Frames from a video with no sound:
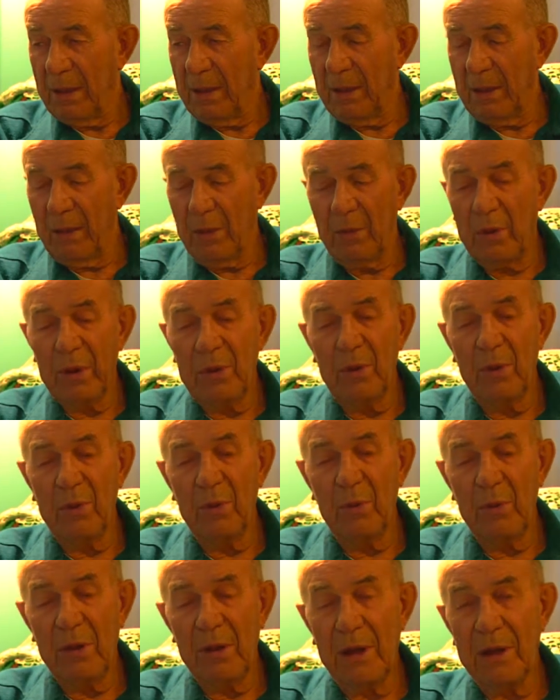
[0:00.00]
What do you
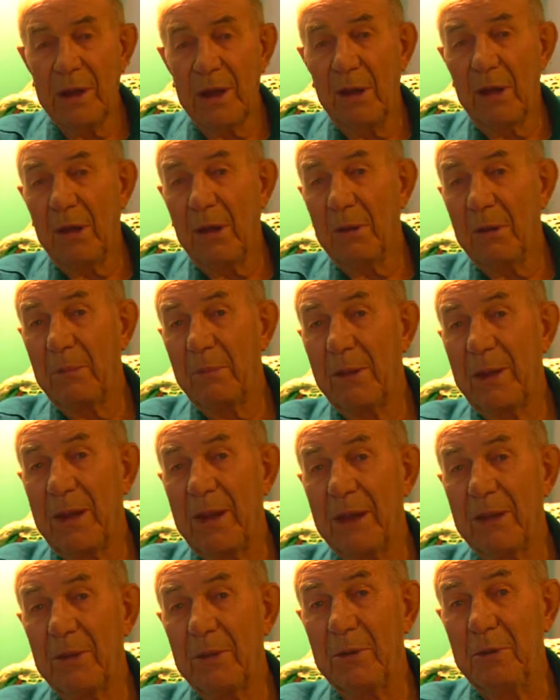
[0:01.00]
want?" I holler
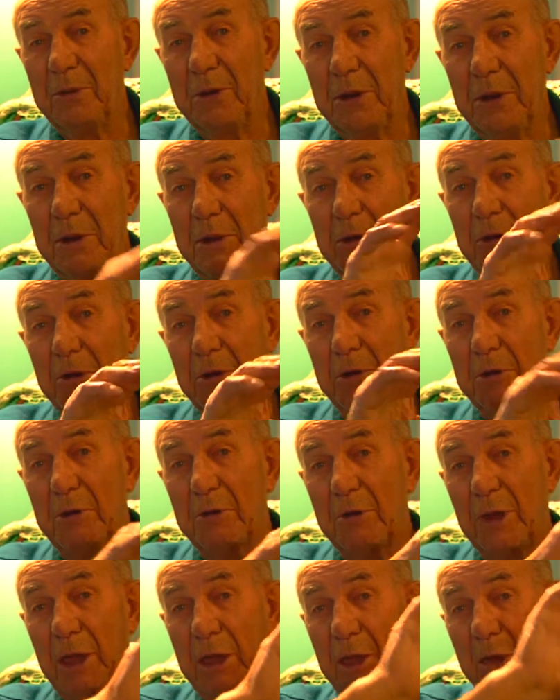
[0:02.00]
back, and you can hear it
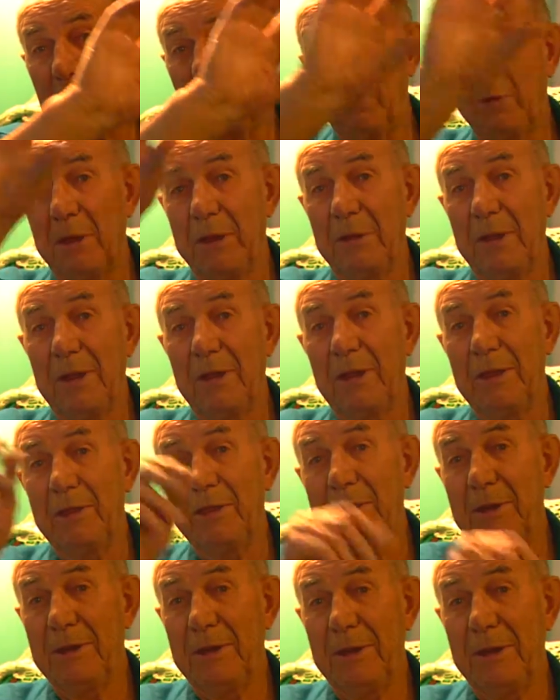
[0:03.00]
just echo in
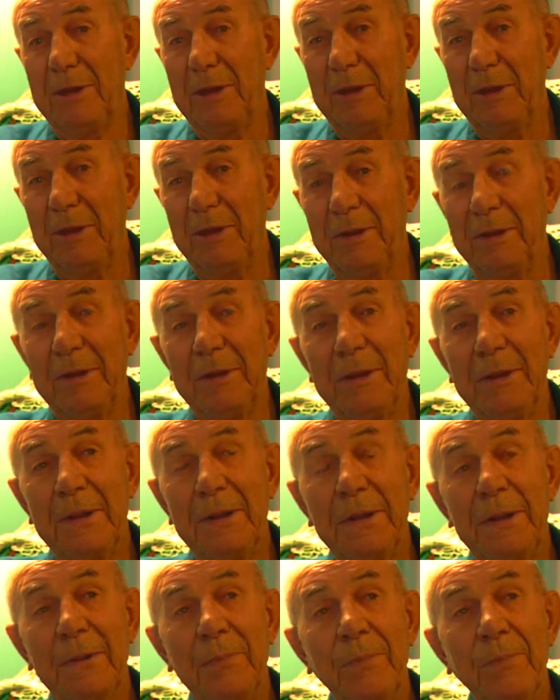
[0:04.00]
there.
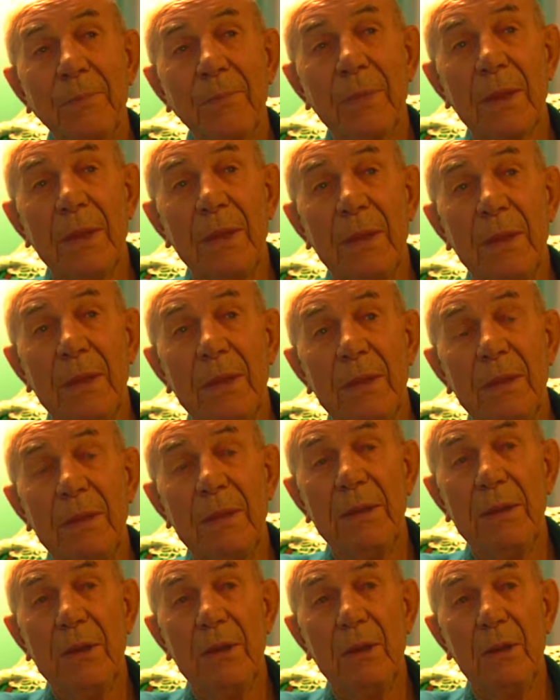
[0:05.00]

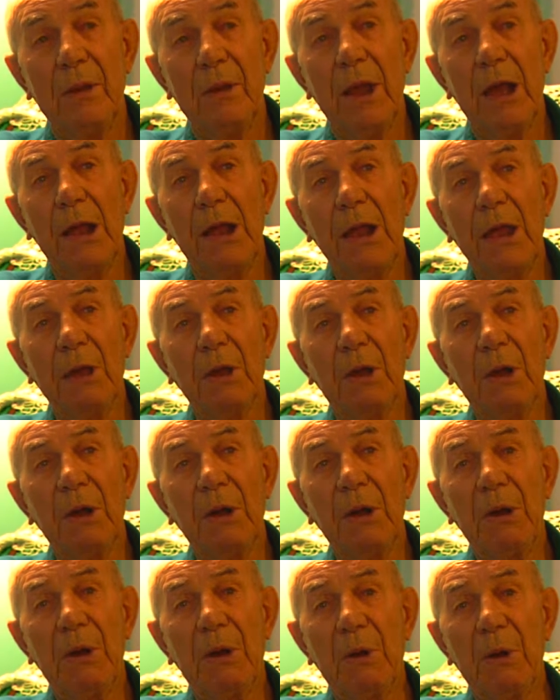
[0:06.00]
He said, "Let it
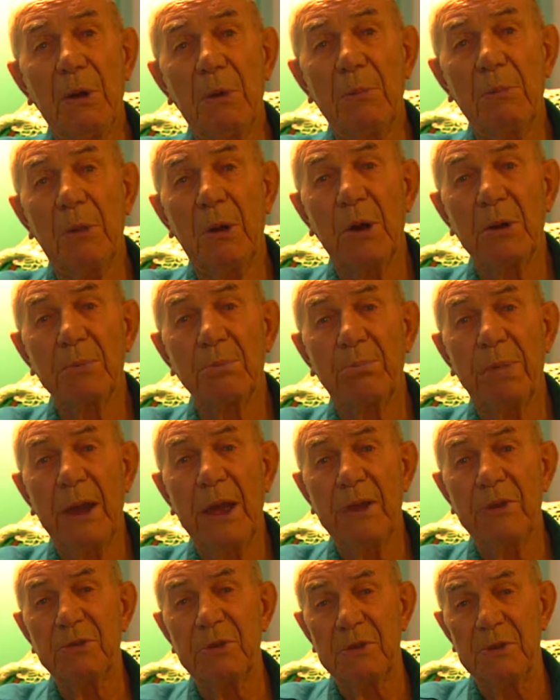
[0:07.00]
go both
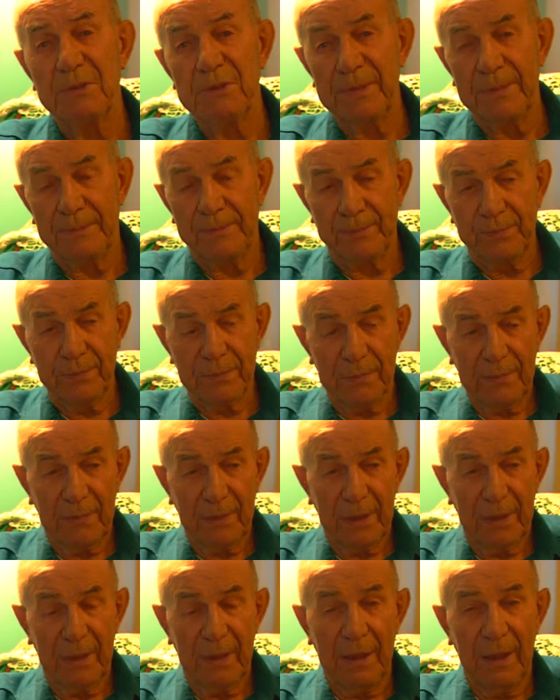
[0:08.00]
places."
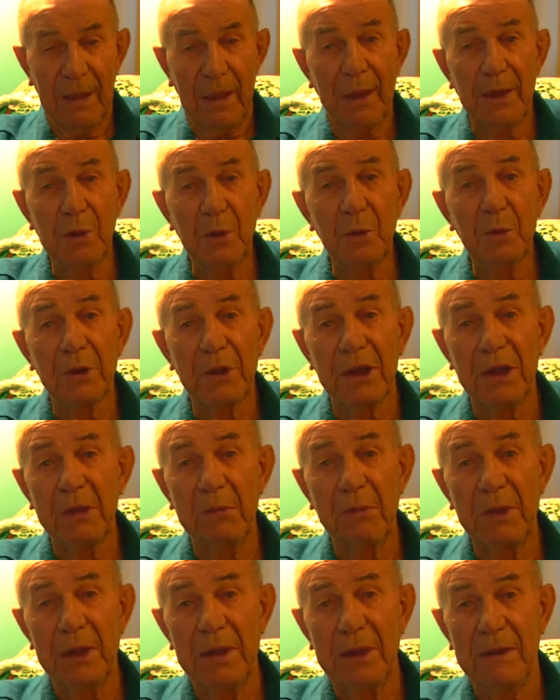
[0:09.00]
I knew what he
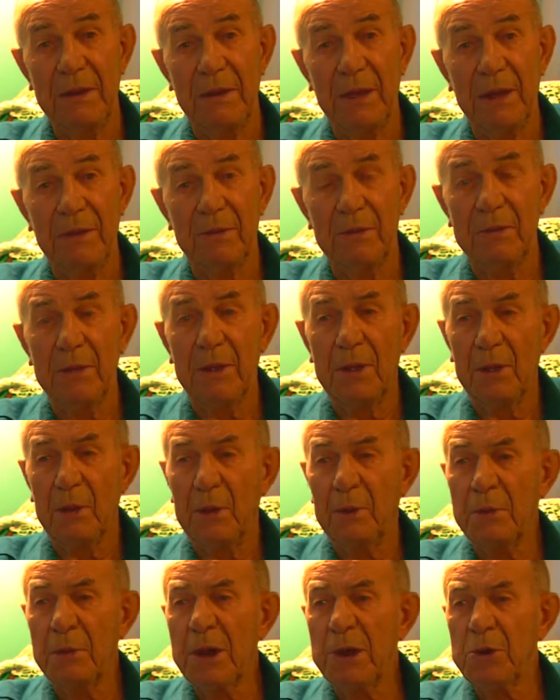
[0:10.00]
meant. I said,
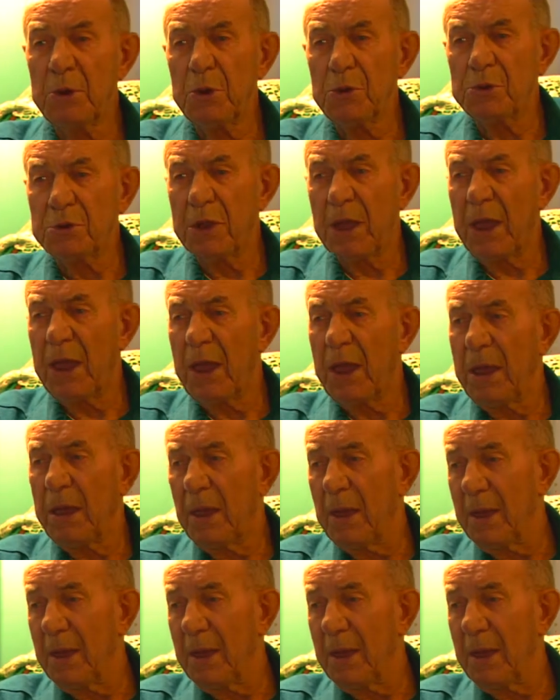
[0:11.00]
"What'd you say?"